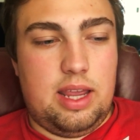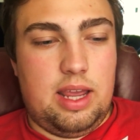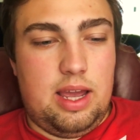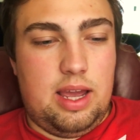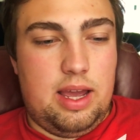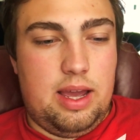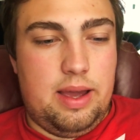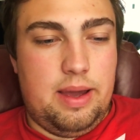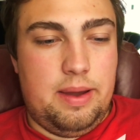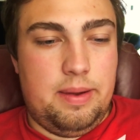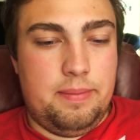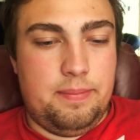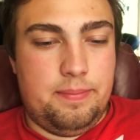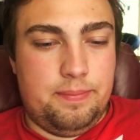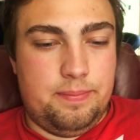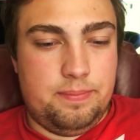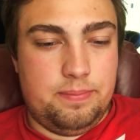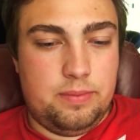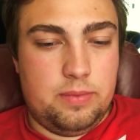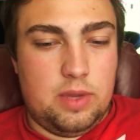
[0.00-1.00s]

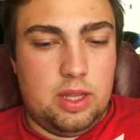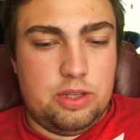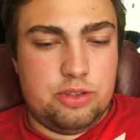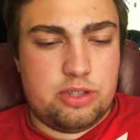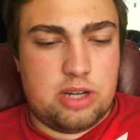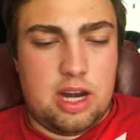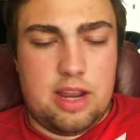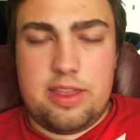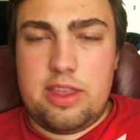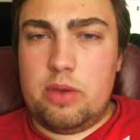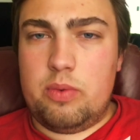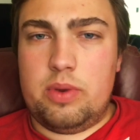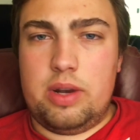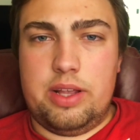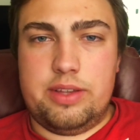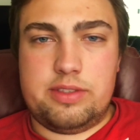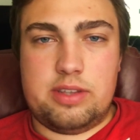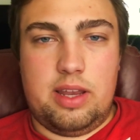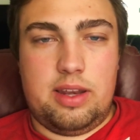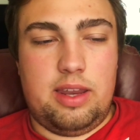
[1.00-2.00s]
Trying to think what
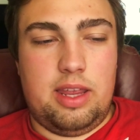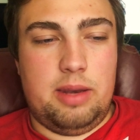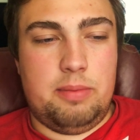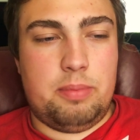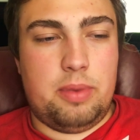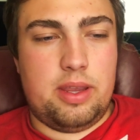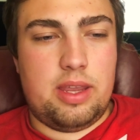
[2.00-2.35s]
else I did.